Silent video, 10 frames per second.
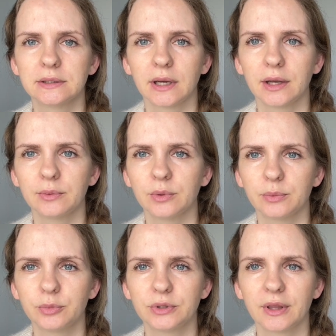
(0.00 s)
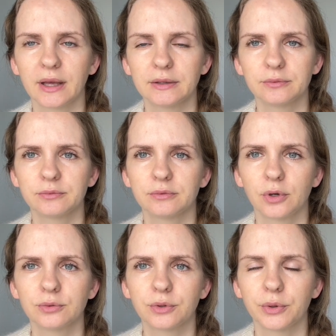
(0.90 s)
I will put that
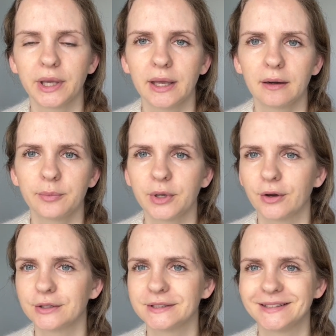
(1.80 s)
photo here because